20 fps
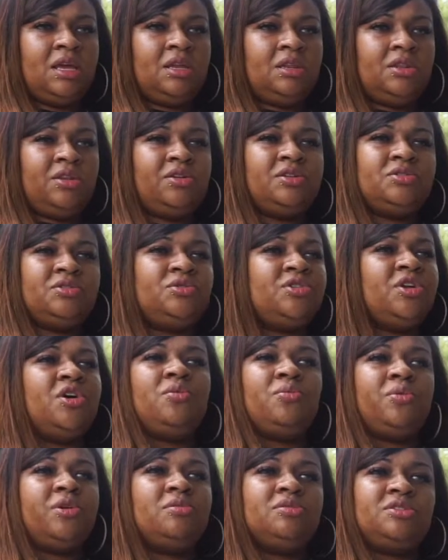There's
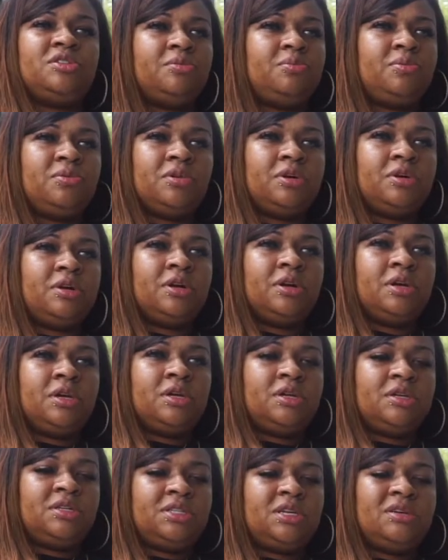no real support.
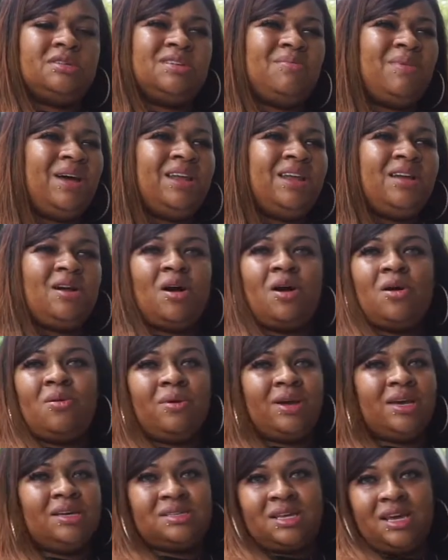So somebody
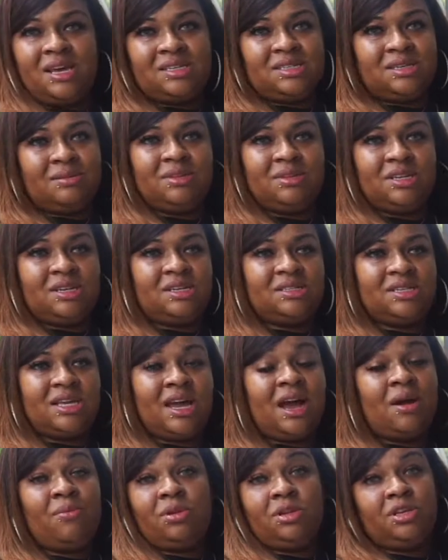always has something to
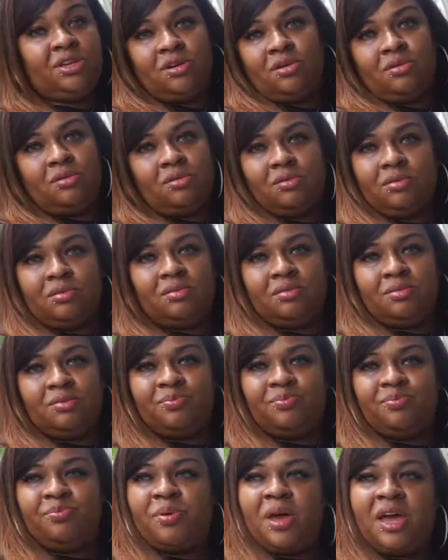say. I really don't
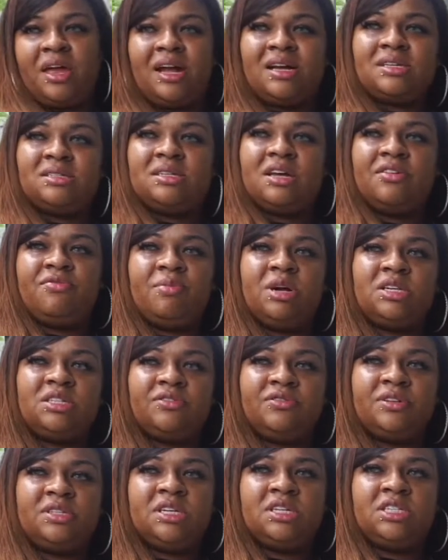pay that stuff much
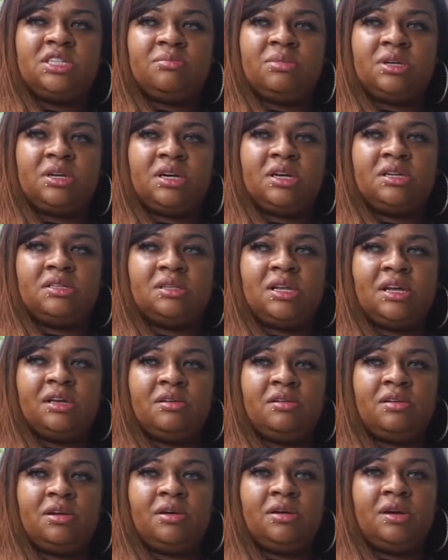of attention, because
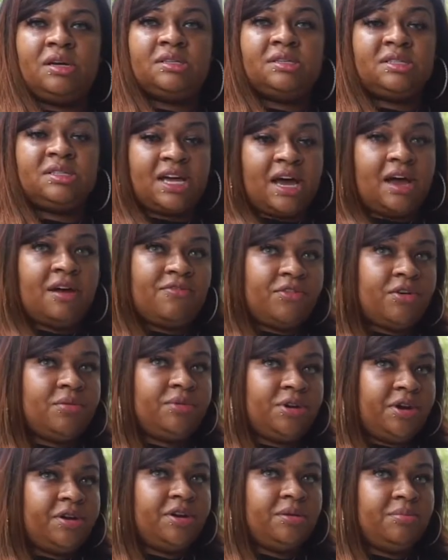aside
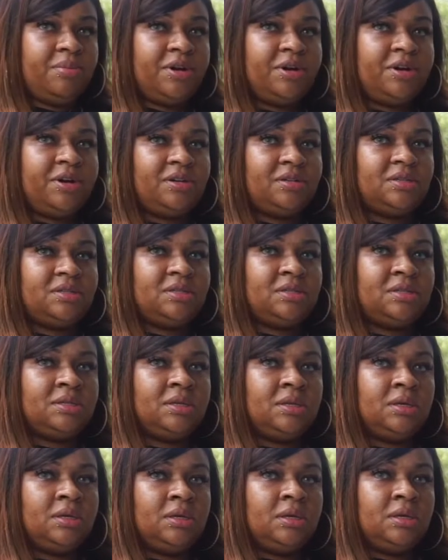from Dirty Birds,
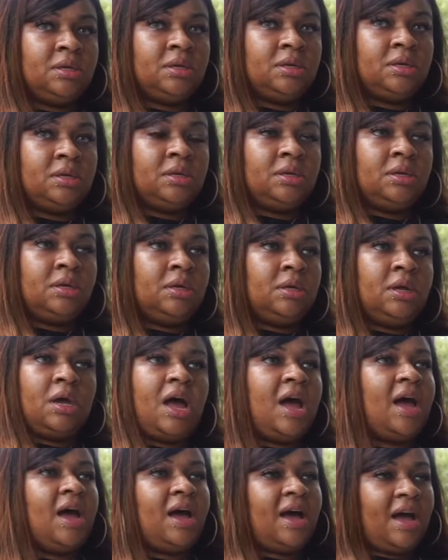
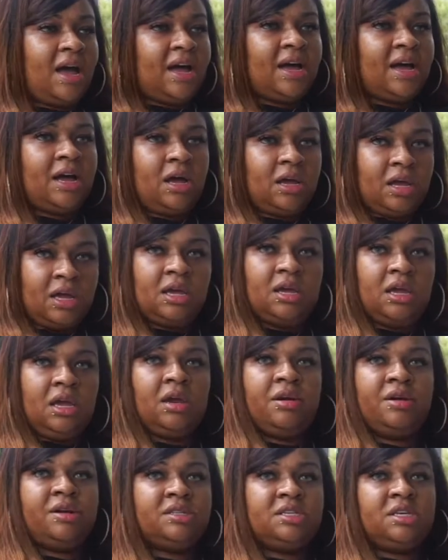I can
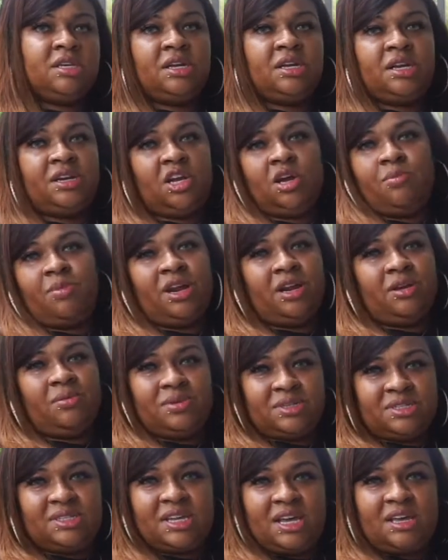guarantee that nobody
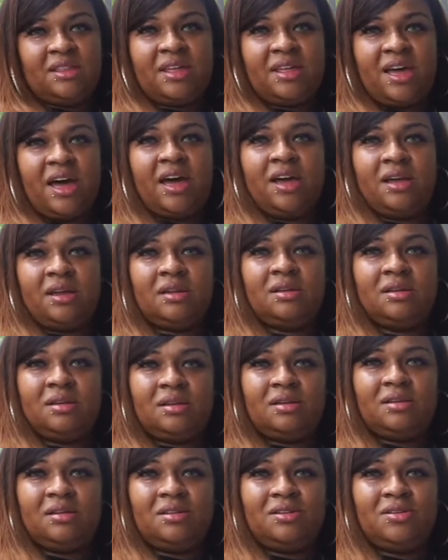would say that
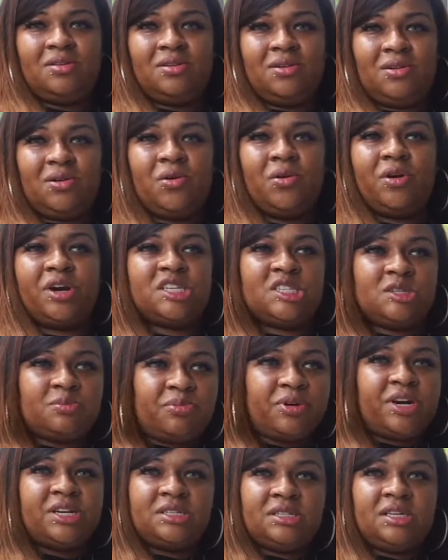or
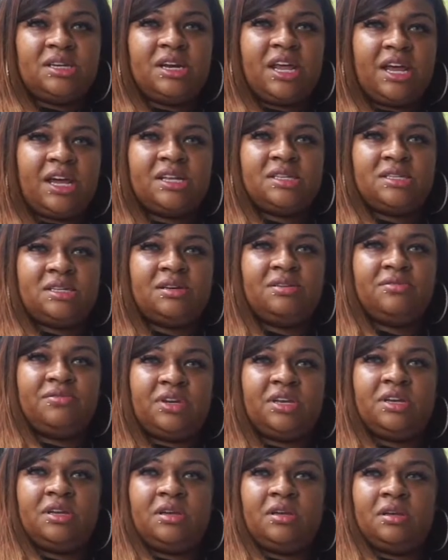express the
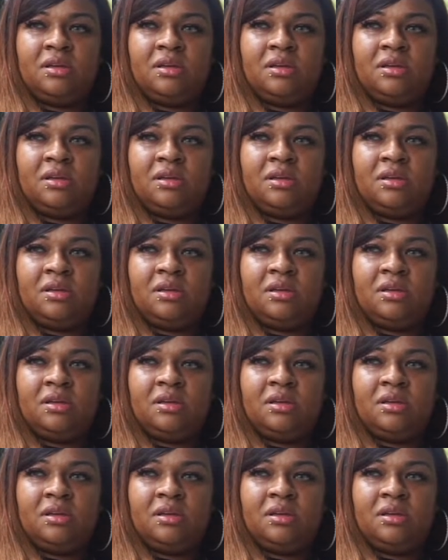negativity.